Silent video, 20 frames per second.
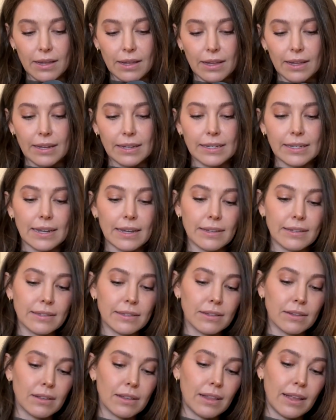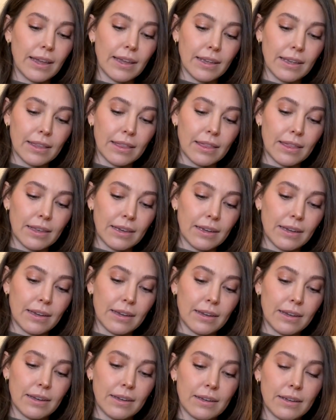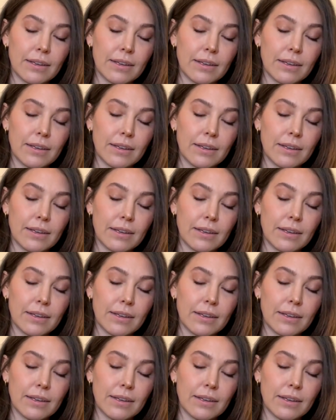it does look like the